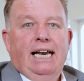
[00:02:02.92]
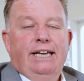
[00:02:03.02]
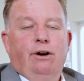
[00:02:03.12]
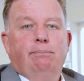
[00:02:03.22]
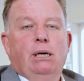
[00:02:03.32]

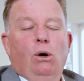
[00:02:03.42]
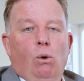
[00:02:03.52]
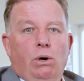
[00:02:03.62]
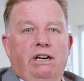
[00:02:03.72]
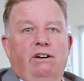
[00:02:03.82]
and I'd be
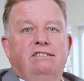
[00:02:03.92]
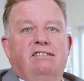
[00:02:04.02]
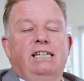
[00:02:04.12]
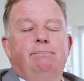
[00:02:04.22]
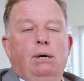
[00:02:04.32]

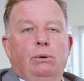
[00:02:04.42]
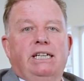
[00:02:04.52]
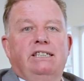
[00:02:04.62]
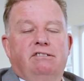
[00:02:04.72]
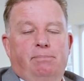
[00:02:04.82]
organising a
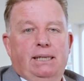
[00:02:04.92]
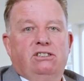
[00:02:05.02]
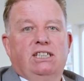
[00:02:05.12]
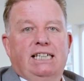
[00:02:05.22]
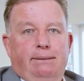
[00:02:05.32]
building
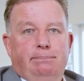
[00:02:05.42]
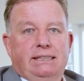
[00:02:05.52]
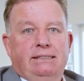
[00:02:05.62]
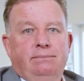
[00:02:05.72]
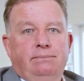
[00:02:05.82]
inspection company.